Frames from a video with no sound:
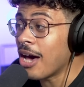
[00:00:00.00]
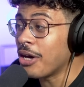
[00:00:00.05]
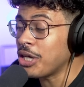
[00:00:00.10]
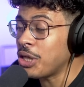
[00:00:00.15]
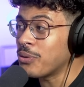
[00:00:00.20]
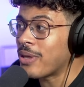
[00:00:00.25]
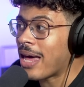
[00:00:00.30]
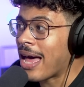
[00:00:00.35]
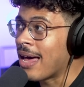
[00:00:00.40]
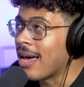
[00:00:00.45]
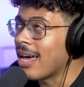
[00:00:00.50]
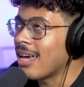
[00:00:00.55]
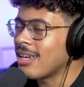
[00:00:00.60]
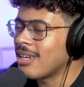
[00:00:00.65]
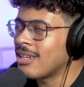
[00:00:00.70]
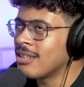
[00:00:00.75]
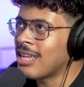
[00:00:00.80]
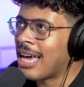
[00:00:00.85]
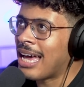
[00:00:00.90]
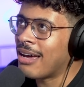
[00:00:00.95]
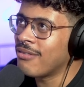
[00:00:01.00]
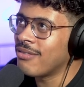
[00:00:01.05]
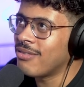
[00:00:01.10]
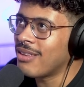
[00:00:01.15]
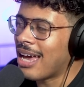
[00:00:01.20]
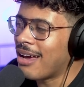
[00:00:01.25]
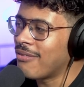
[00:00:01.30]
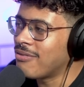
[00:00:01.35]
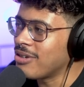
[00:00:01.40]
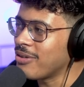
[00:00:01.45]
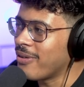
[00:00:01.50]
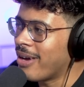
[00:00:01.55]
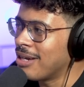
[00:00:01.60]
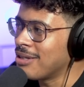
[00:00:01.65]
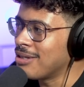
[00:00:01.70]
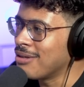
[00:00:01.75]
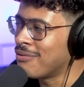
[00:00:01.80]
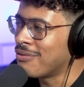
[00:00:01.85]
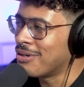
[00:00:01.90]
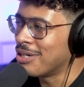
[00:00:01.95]
tell you that after you
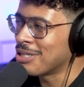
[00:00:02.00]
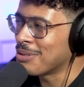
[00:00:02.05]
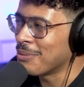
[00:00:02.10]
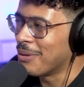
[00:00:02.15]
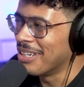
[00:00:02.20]
had the first I don't